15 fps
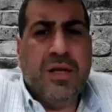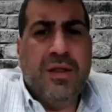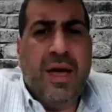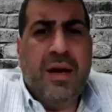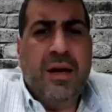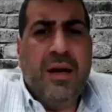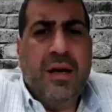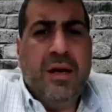
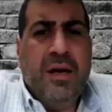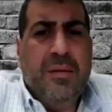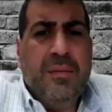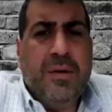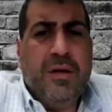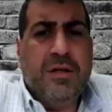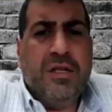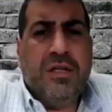that
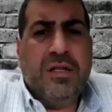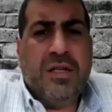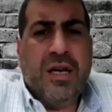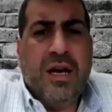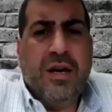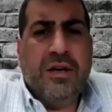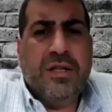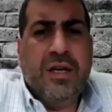because of the
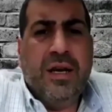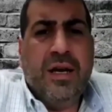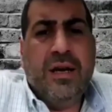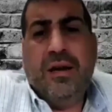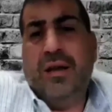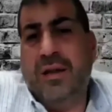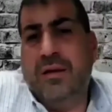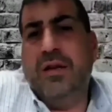scarcity, and
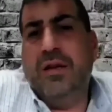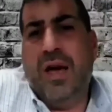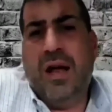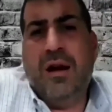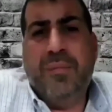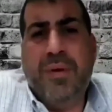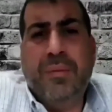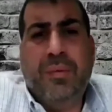then you
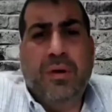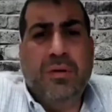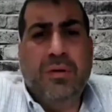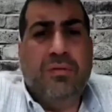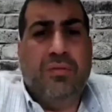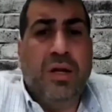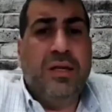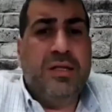had people
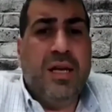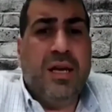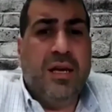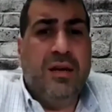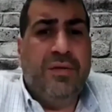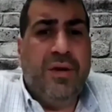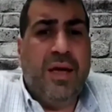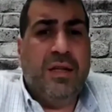really taking
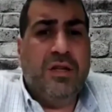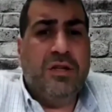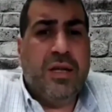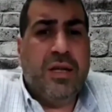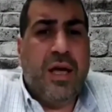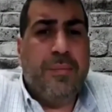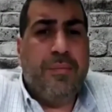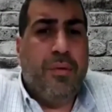advantage at
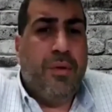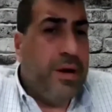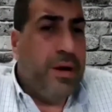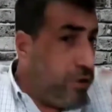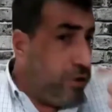that point and